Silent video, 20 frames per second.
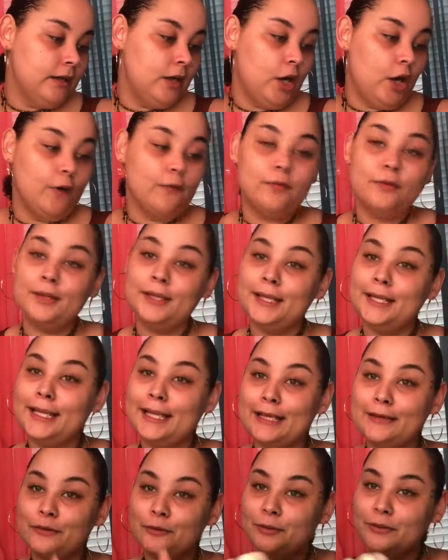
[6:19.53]
Hopefully
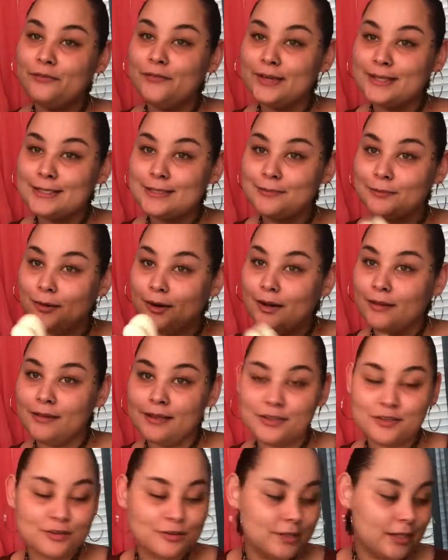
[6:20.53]
it will be fixable. I'll
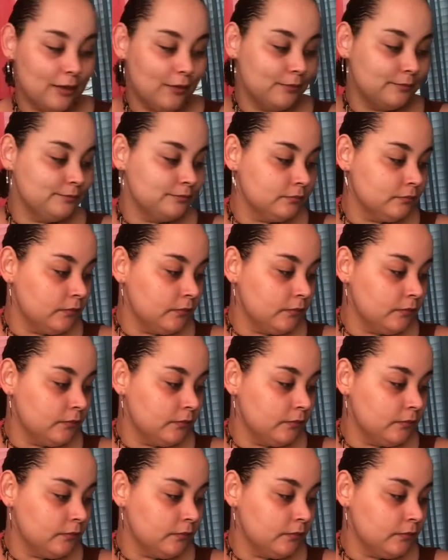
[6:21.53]
let you know.